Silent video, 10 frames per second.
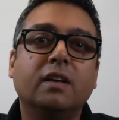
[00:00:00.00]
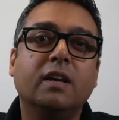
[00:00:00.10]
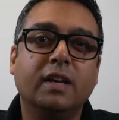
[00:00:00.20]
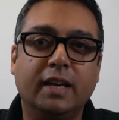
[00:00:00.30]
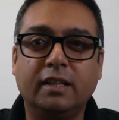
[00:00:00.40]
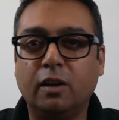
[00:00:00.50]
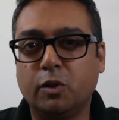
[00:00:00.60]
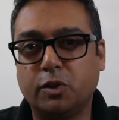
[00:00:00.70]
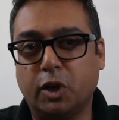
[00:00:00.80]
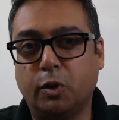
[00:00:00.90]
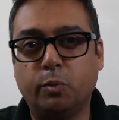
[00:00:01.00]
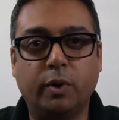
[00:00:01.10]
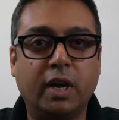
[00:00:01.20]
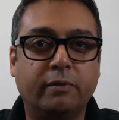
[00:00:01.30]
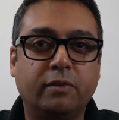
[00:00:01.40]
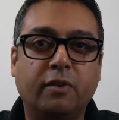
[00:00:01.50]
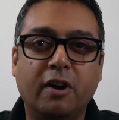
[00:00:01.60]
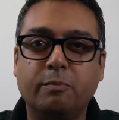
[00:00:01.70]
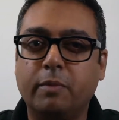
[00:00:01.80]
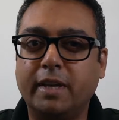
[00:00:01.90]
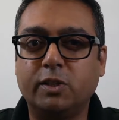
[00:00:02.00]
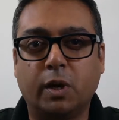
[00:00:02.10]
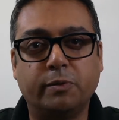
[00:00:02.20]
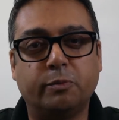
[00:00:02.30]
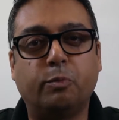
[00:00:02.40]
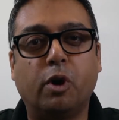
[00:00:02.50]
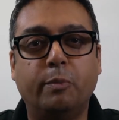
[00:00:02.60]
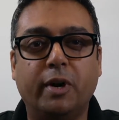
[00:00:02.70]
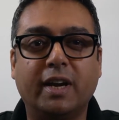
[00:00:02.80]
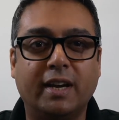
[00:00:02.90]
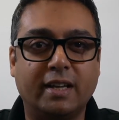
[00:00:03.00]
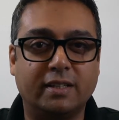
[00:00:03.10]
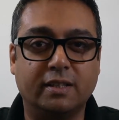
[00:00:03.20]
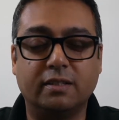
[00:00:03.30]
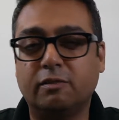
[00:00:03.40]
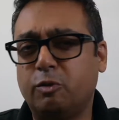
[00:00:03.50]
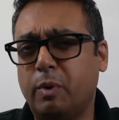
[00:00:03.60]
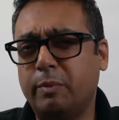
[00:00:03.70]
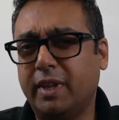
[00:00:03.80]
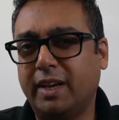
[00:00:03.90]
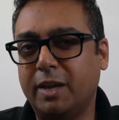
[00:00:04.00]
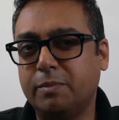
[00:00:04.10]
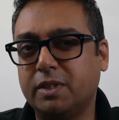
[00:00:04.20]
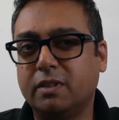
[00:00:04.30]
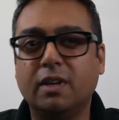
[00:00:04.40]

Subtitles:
In the last show we covered 5 main types of primary connectors. Remember their names?